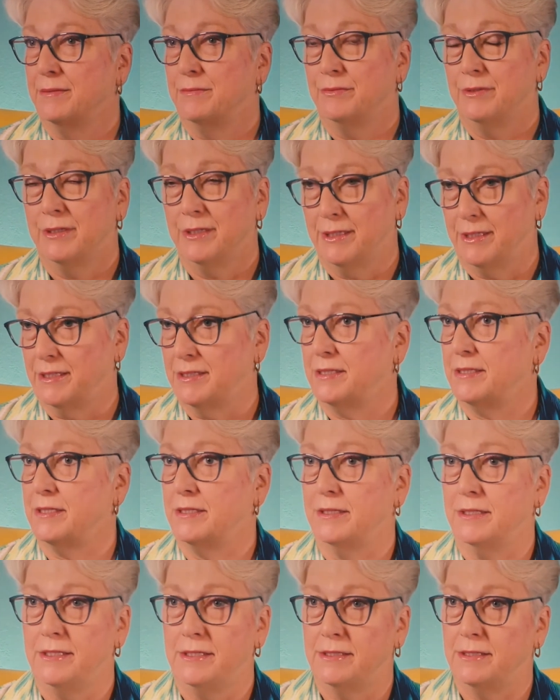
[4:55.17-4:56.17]
really a
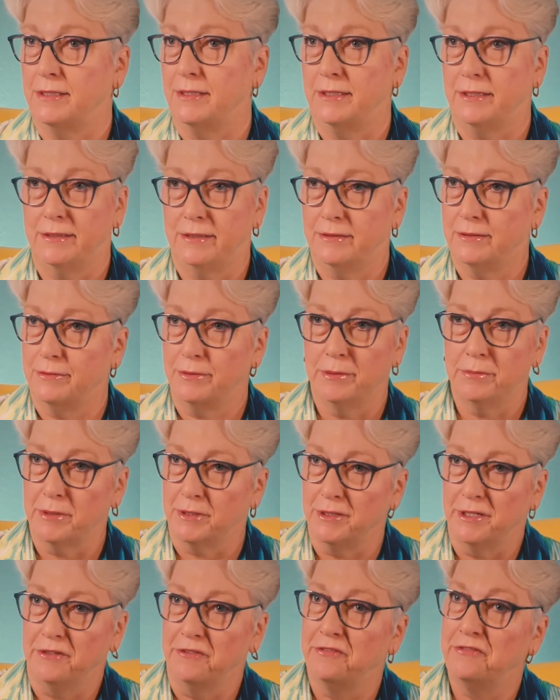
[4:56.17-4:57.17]
sleazy,
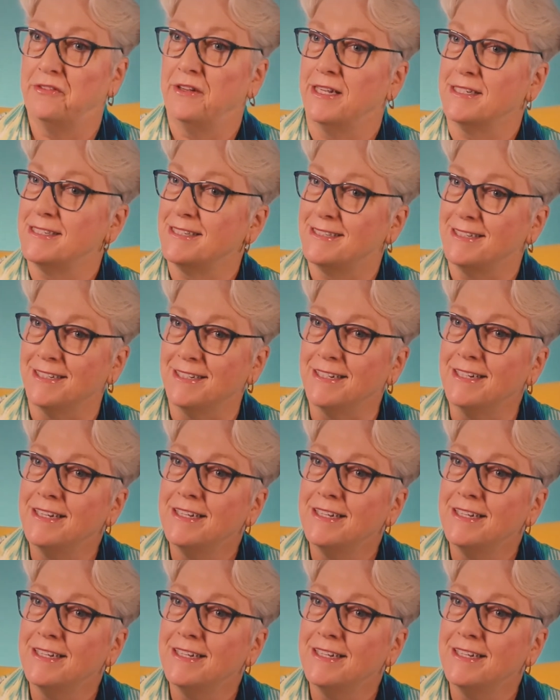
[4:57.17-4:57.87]
criminal infested